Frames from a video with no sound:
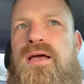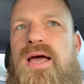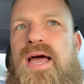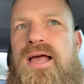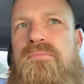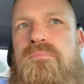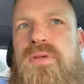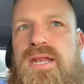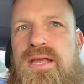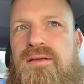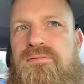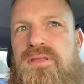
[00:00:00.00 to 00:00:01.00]
and
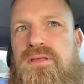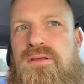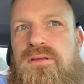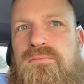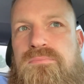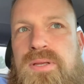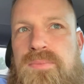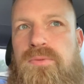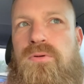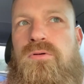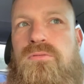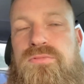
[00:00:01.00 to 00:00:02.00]
many of the people,